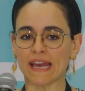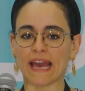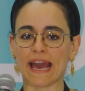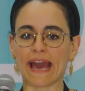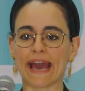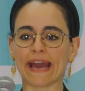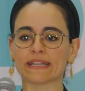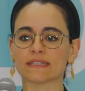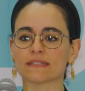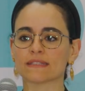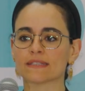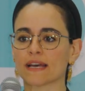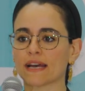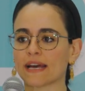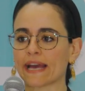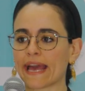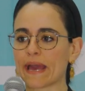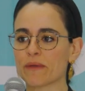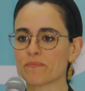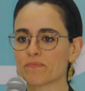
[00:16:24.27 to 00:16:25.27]
And
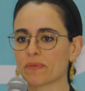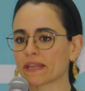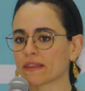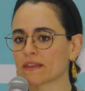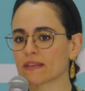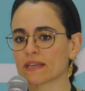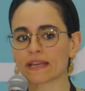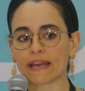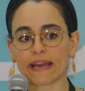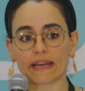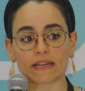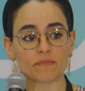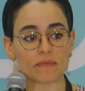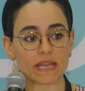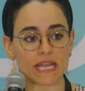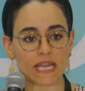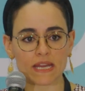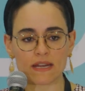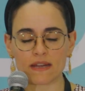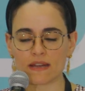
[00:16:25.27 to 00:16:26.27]
empathy can
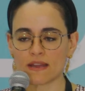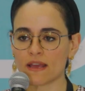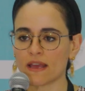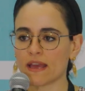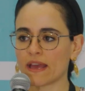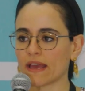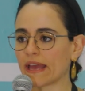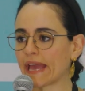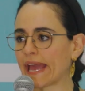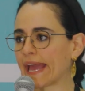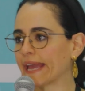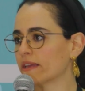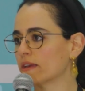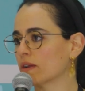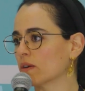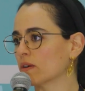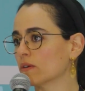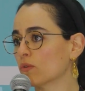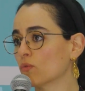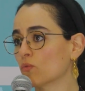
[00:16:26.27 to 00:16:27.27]
mean, hey,
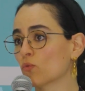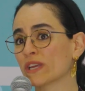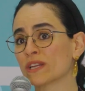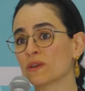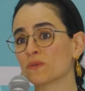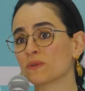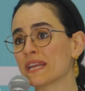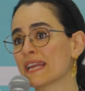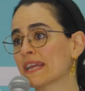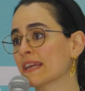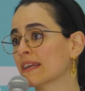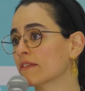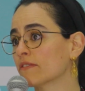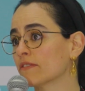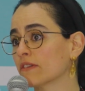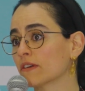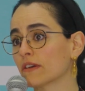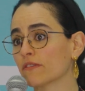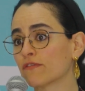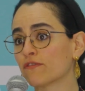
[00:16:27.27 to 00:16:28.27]
we don't need
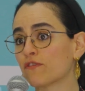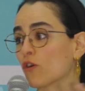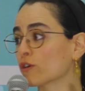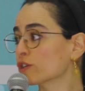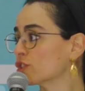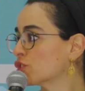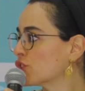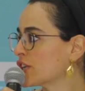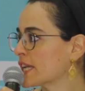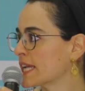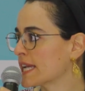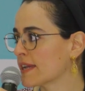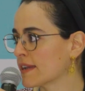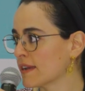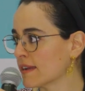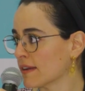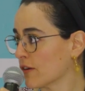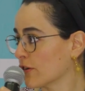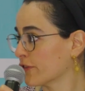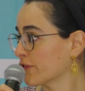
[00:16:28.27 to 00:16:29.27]

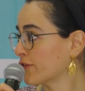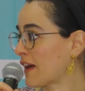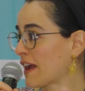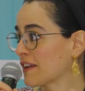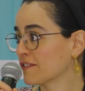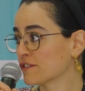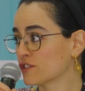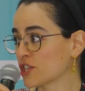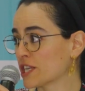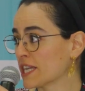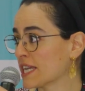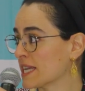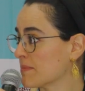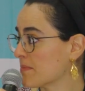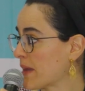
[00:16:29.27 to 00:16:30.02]
4G or 5G.